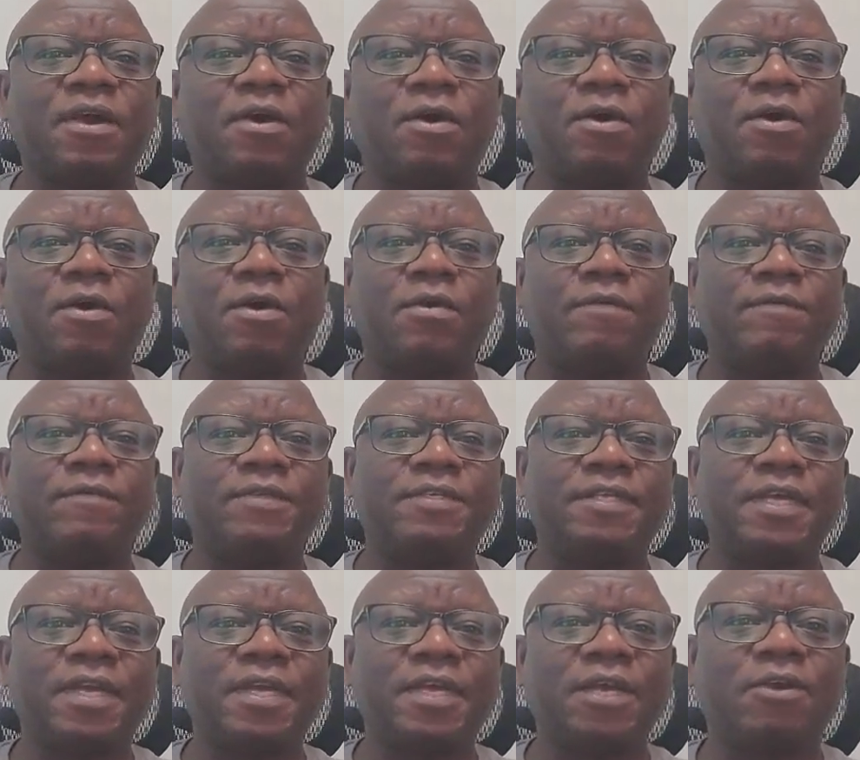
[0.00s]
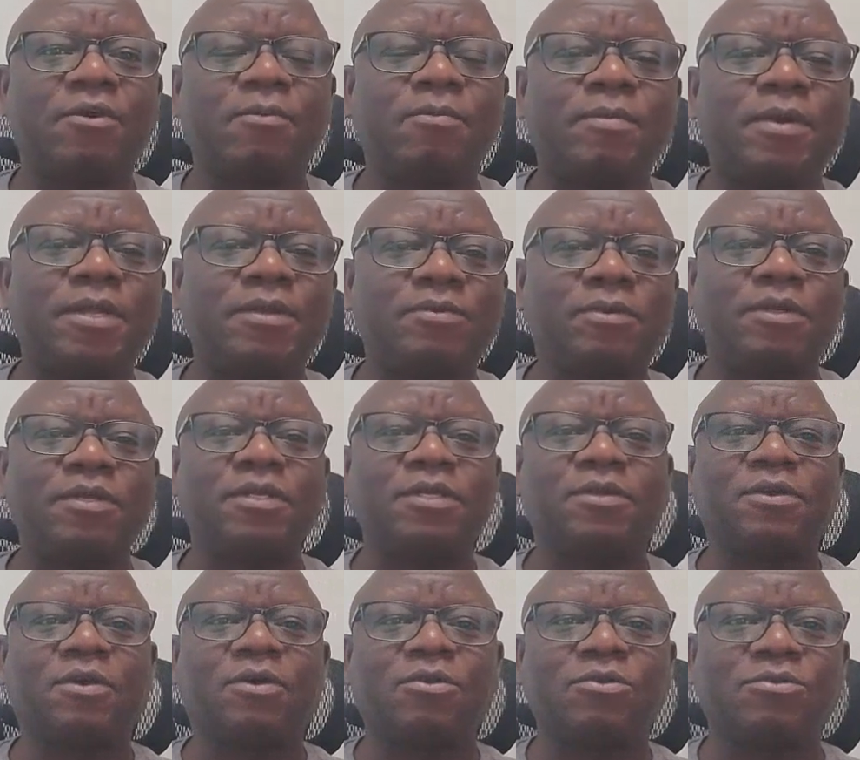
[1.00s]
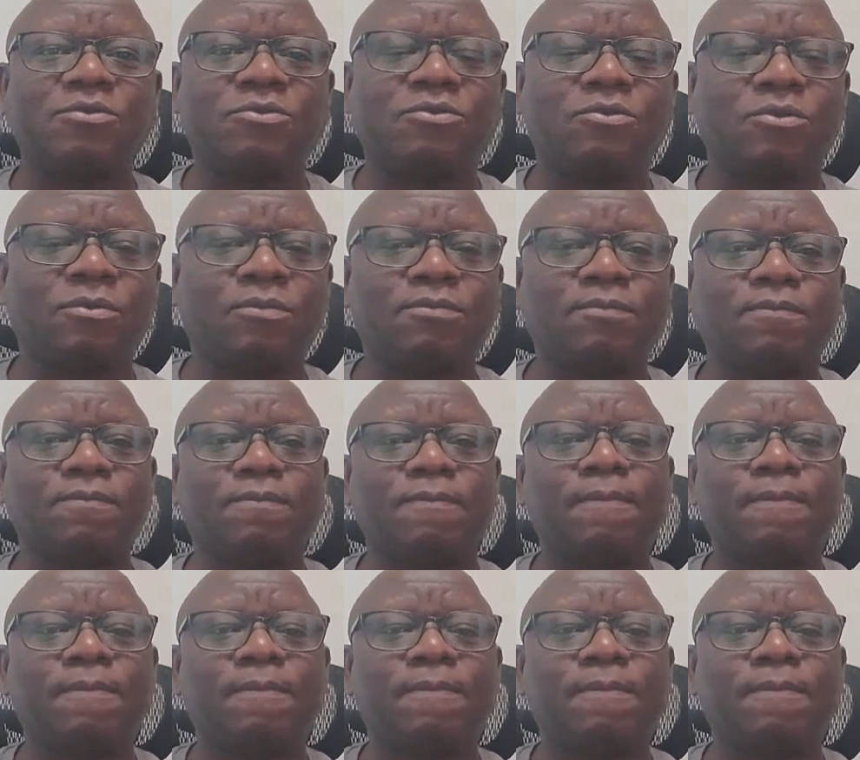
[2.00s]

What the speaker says: Or if it is an equipment, what it costs you to